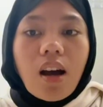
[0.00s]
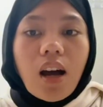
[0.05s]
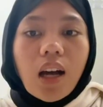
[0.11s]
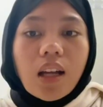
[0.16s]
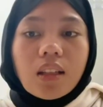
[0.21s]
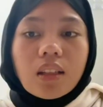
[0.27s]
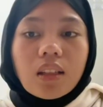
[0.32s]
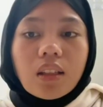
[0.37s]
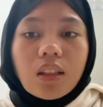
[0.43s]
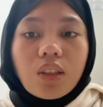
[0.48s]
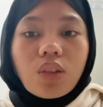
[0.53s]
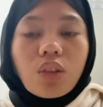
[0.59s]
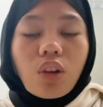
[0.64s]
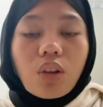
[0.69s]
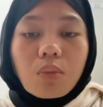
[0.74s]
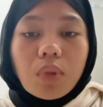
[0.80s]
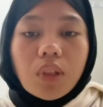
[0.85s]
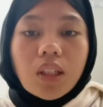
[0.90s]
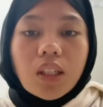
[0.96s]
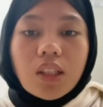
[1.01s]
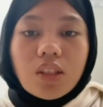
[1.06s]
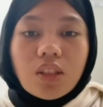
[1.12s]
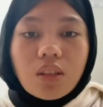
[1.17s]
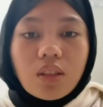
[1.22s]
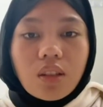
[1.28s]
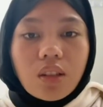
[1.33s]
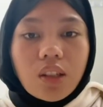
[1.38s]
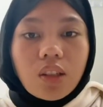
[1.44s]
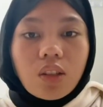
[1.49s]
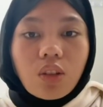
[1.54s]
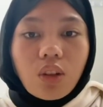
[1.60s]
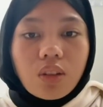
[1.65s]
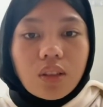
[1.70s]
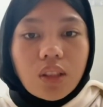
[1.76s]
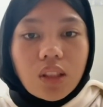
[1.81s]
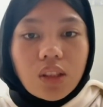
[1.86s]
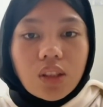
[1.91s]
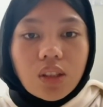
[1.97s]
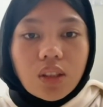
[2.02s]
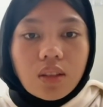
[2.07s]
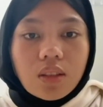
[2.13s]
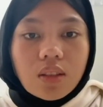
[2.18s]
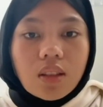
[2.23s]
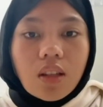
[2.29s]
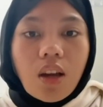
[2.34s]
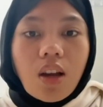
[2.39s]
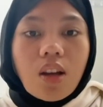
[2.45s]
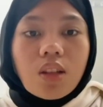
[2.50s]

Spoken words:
under normal engineering conditions,